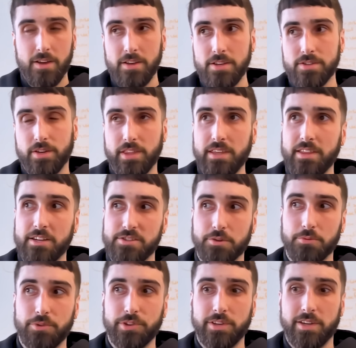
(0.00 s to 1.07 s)
So I think that's a
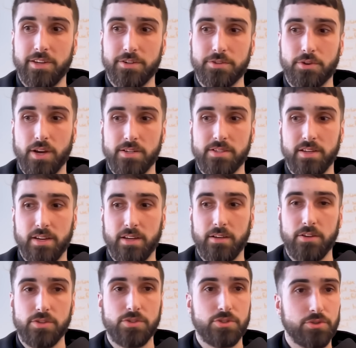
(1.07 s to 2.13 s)
really interesting
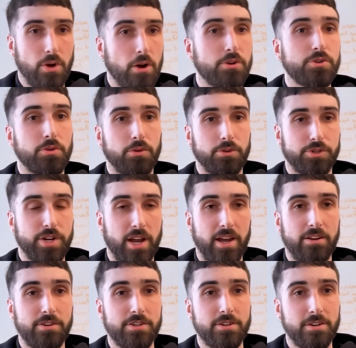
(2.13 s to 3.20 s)
structural
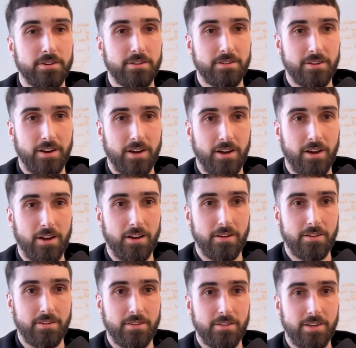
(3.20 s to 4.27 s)
change
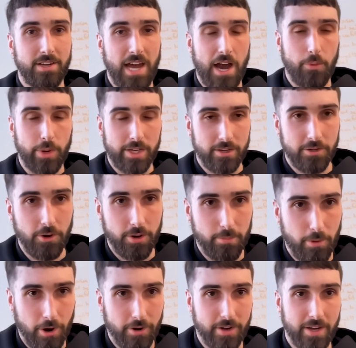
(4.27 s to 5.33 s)
in how we can go to
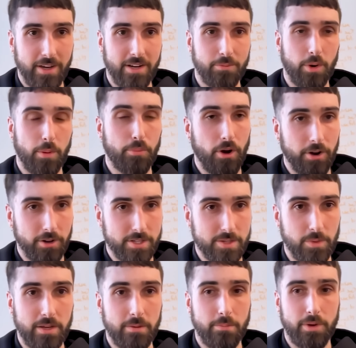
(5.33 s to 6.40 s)
market and what products
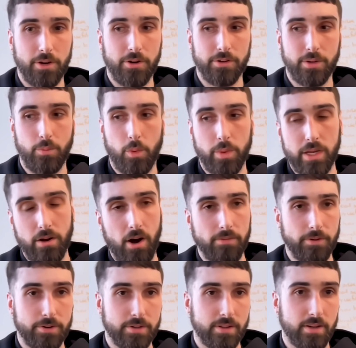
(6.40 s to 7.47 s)
we can build and what we can
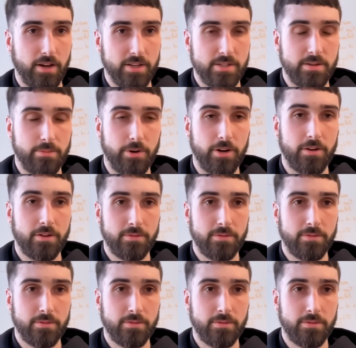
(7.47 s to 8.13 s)
offer to the customer.